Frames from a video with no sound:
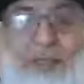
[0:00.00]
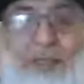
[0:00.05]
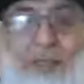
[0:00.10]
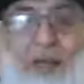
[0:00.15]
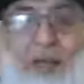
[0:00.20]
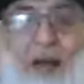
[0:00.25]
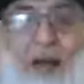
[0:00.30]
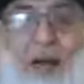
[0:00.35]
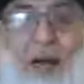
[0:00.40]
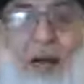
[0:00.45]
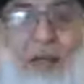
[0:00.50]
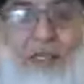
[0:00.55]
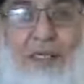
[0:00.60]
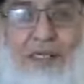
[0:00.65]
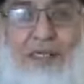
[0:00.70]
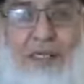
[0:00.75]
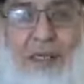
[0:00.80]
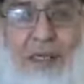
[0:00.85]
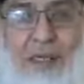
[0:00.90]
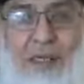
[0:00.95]
the
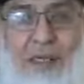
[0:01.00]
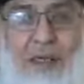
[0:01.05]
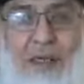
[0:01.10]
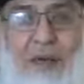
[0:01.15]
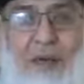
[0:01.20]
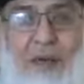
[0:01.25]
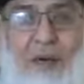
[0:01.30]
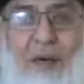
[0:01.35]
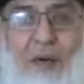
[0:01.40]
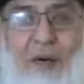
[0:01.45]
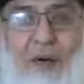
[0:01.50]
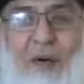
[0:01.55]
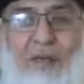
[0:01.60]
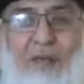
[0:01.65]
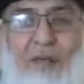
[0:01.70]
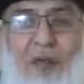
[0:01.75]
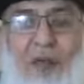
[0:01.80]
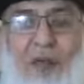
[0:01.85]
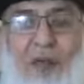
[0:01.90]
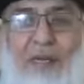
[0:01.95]
idea
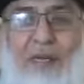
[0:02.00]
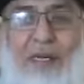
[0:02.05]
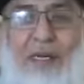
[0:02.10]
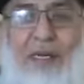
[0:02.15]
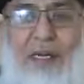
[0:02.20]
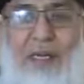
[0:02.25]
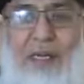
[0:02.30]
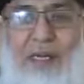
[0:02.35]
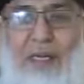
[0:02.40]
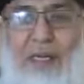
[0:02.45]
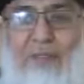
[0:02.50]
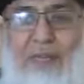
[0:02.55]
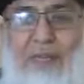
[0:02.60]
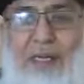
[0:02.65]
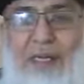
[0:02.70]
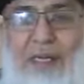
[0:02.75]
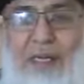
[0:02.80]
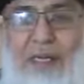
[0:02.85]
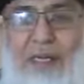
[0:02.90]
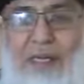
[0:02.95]
of having a
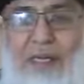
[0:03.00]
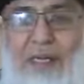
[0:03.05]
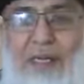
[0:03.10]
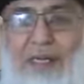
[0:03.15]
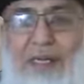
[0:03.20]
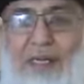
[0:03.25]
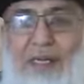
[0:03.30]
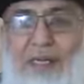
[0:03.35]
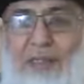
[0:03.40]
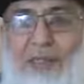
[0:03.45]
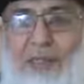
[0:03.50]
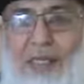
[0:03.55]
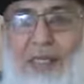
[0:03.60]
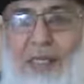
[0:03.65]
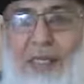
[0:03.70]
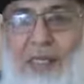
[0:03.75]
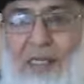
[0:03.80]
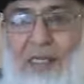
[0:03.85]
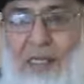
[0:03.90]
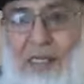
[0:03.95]
company, you
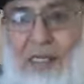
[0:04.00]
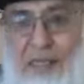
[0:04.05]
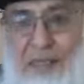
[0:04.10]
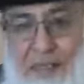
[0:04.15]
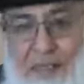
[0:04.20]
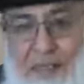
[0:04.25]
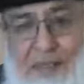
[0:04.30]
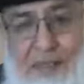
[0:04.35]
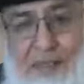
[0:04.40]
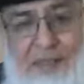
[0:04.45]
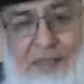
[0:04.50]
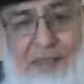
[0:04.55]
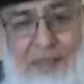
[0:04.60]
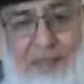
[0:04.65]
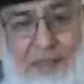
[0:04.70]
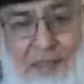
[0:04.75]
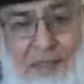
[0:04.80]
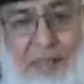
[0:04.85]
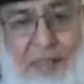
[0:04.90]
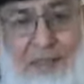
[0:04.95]
see, there
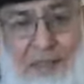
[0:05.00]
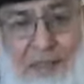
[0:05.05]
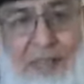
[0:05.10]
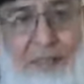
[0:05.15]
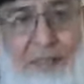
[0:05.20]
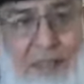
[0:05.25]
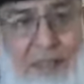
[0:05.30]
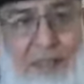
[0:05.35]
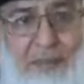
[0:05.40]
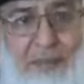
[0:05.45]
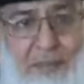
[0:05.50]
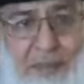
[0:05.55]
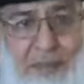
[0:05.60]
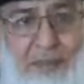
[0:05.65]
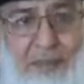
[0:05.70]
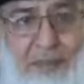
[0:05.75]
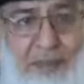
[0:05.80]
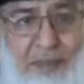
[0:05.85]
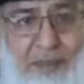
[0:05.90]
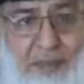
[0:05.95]
must be some
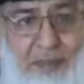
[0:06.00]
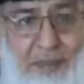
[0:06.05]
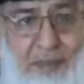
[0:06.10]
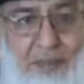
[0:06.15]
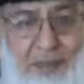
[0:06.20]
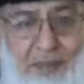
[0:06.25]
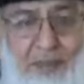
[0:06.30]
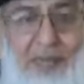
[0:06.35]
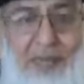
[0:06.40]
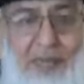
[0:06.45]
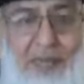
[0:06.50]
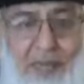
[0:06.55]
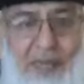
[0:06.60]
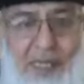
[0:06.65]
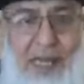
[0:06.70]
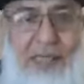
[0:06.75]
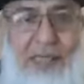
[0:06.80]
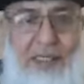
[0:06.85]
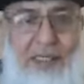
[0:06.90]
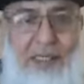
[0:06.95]
people before the
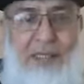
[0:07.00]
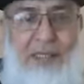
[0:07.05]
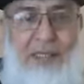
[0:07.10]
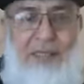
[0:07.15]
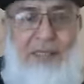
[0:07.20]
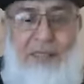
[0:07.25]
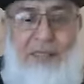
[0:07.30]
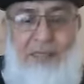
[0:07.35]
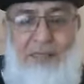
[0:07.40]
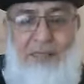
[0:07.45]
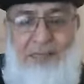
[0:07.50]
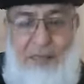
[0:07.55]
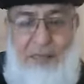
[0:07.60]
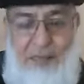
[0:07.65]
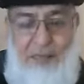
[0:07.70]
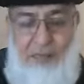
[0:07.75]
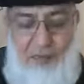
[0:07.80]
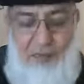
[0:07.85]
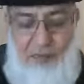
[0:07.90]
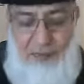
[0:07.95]
creation
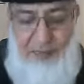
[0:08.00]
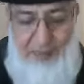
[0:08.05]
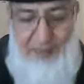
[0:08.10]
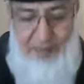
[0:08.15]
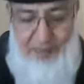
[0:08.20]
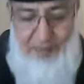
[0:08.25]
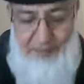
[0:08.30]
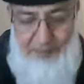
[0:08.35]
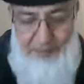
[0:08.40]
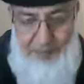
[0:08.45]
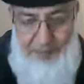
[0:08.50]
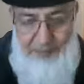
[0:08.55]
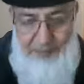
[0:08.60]
of the company,